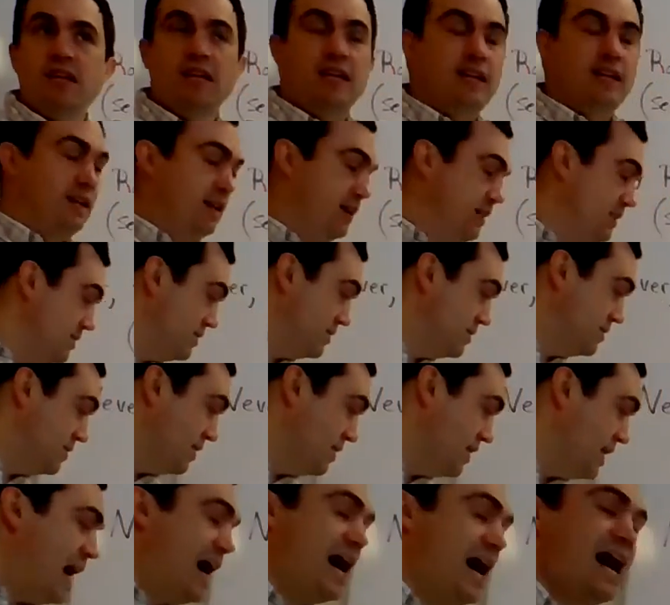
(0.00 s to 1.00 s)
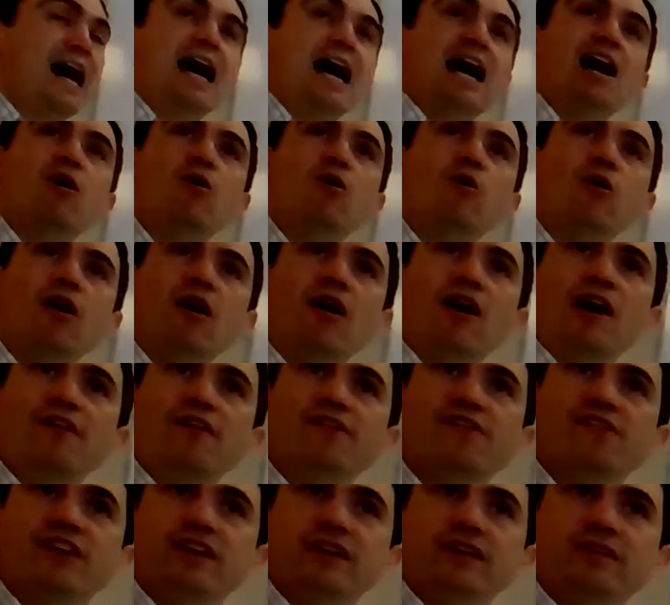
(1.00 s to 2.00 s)
is how
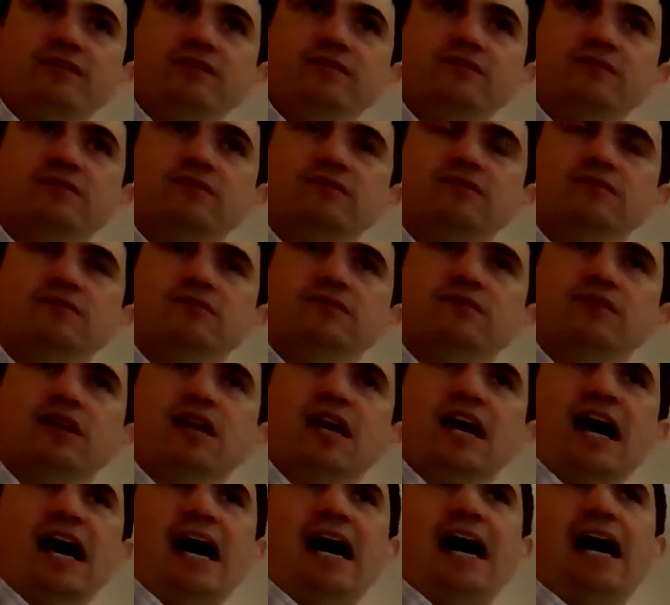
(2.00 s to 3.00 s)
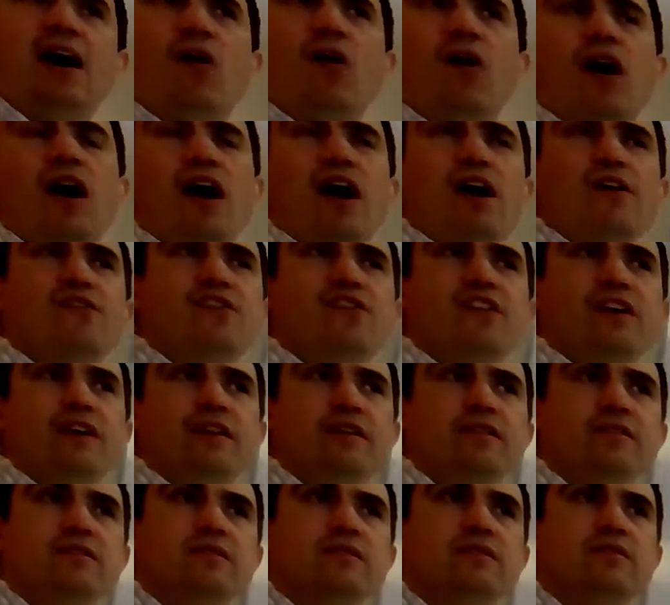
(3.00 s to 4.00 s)
often. How
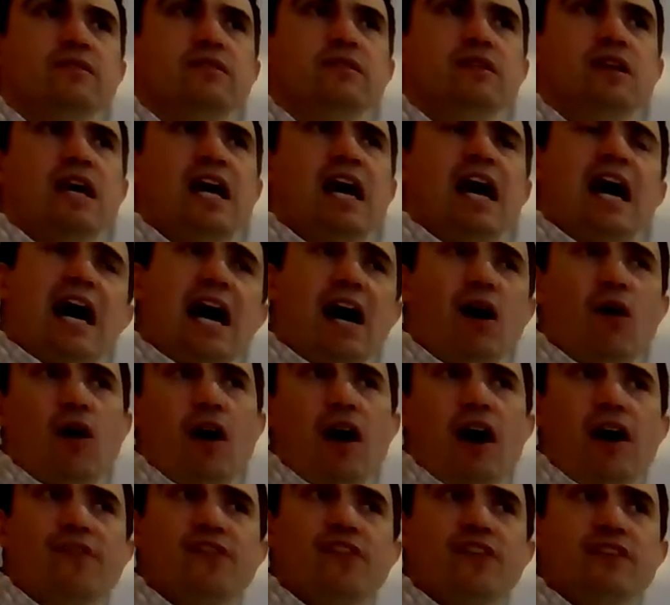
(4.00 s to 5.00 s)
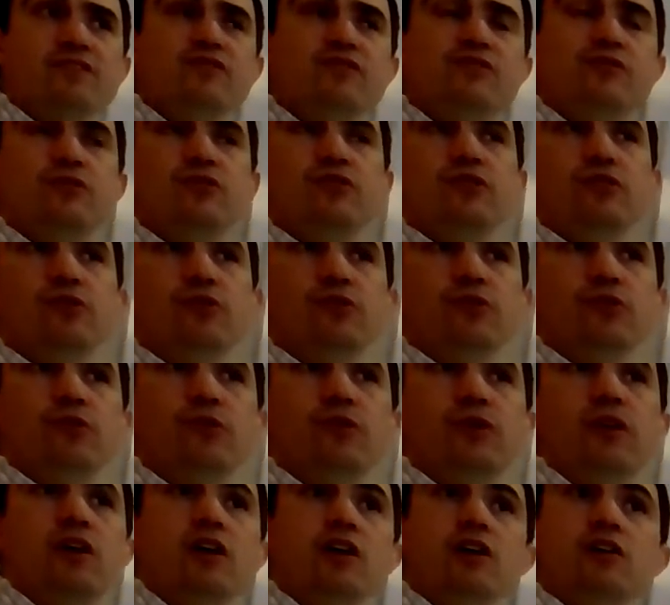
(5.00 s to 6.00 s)
often? How often do
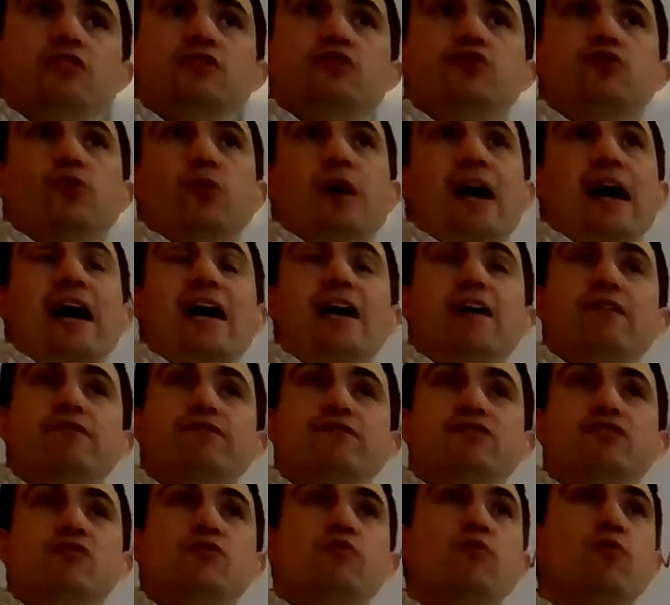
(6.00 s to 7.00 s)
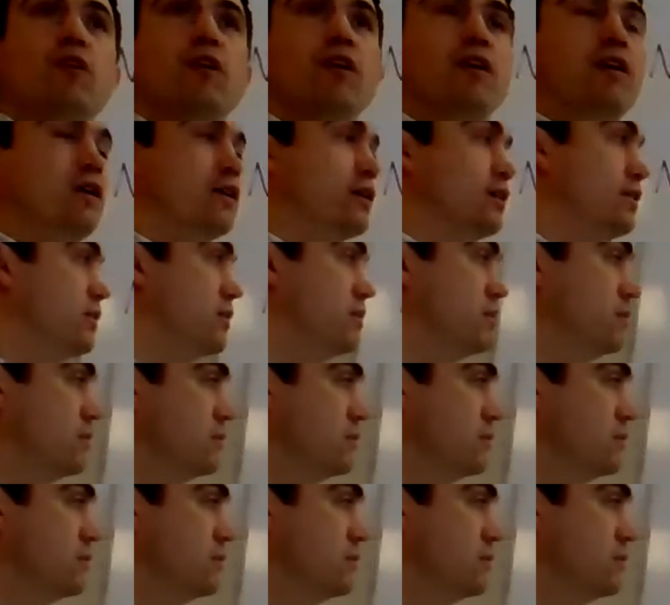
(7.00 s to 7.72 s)
you drive to work?